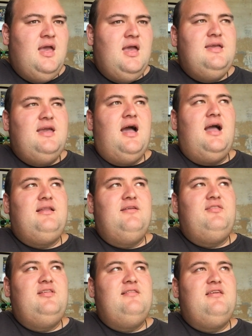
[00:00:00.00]
yeah, I
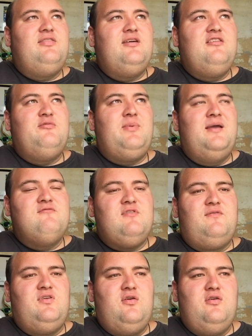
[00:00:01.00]
definitely see things being
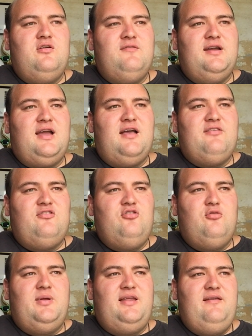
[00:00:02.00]
reviewed in regards to
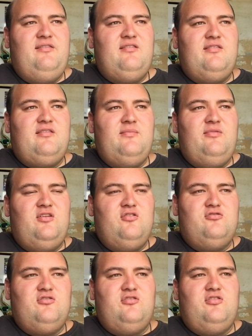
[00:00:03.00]
your belief systems and your
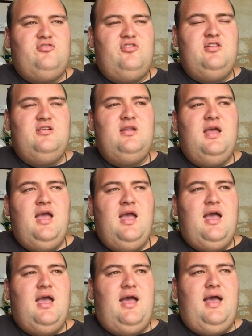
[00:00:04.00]
tradition,
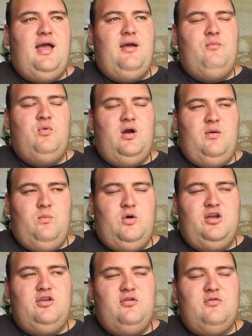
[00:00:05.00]
and
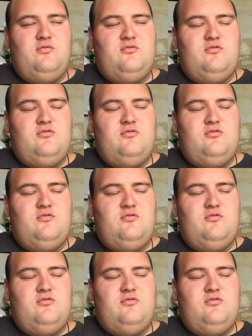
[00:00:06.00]
what you